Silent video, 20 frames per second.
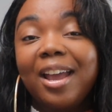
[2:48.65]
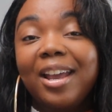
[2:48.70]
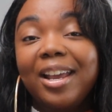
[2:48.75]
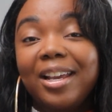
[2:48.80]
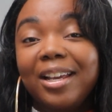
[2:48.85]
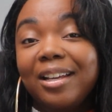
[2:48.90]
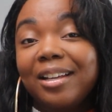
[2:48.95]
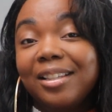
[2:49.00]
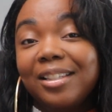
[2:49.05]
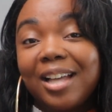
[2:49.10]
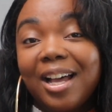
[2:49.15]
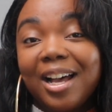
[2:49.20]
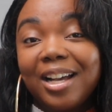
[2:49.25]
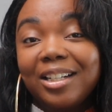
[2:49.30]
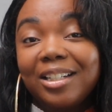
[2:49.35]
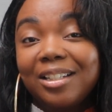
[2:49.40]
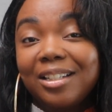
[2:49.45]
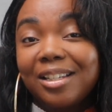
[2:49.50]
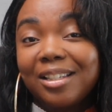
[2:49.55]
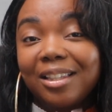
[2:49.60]
and
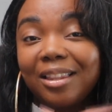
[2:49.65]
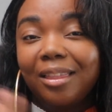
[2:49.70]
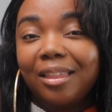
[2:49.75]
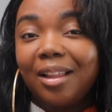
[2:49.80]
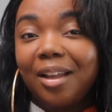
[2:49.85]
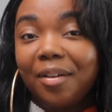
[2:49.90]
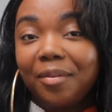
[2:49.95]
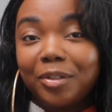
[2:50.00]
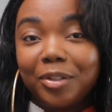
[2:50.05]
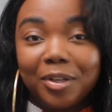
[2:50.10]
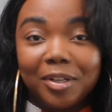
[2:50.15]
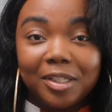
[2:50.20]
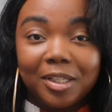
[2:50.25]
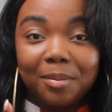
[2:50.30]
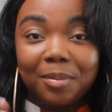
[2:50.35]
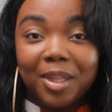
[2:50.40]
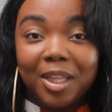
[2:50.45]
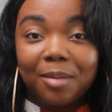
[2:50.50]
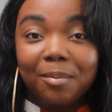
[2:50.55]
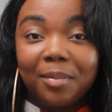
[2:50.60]
I just love
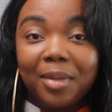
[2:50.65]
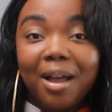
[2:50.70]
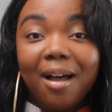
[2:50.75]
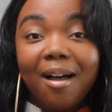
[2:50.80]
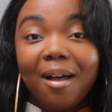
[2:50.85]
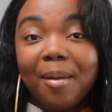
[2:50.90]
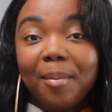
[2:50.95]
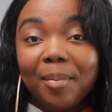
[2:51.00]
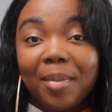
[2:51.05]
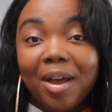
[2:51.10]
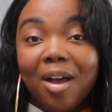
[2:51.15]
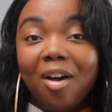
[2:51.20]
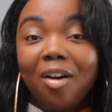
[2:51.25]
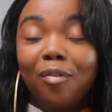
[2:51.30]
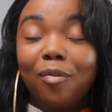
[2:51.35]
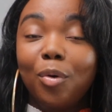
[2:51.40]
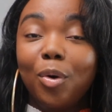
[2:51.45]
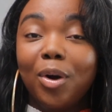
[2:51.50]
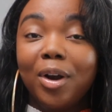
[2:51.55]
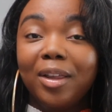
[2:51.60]
dressing them up
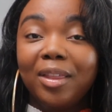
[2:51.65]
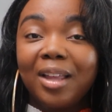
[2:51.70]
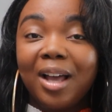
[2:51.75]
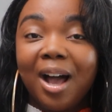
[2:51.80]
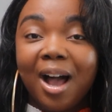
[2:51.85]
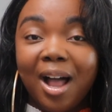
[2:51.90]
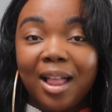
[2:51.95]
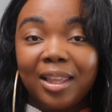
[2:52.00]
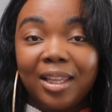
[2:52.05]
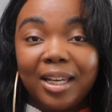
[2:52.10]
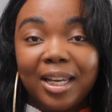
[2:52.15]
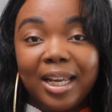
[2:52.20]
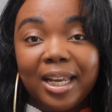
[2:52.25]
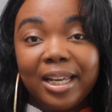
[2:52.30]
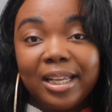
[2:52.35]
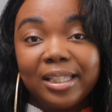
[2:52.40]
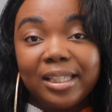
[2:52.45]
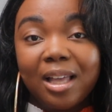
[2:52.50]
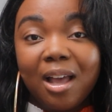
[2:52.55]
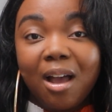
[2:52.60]
for the
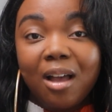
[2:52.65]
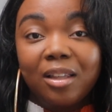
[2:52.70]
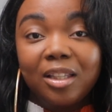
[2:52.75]
holidays.